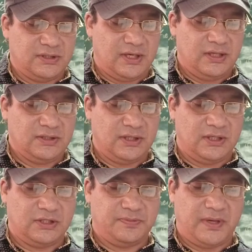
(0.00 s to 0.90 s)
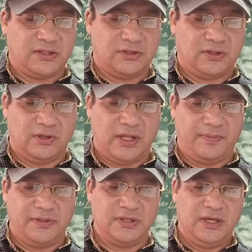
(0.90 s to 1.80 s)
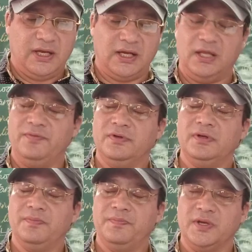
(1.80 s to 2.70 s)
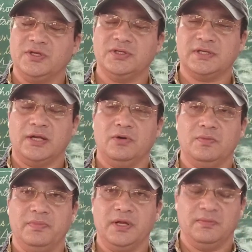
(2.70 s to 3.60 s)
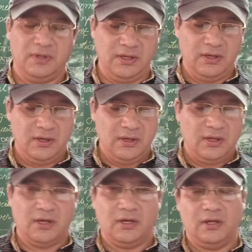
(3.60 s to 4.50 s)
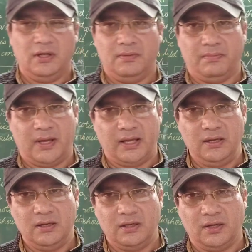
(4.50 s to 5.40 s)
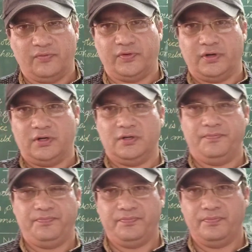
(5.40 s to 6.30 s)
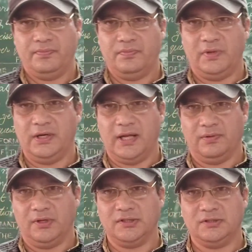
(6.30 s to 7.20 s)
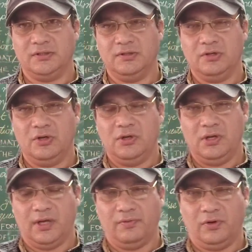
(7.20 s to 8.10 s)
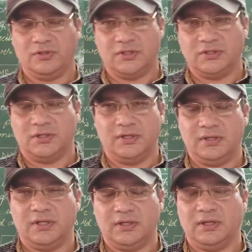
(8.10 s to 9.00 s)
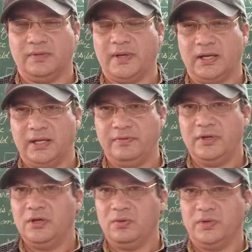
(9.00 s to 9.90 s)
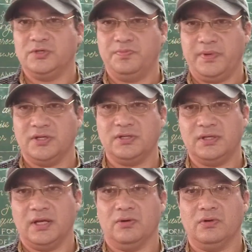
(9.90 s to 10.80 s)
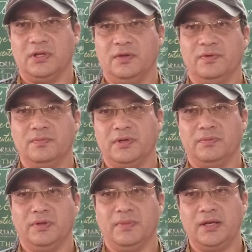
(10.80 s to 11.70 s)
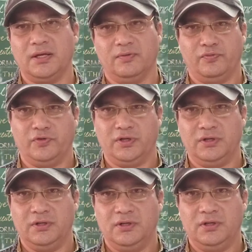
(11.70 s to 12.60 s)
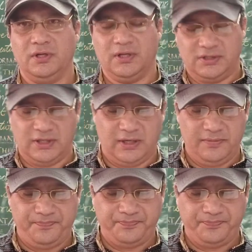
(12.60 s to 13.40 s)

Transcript: says it is past our cure." That means, and even patience cannot bring me my comfort, right? I've lost such a dear thing in my life, which patience cannot even bring me my comfort, here he said,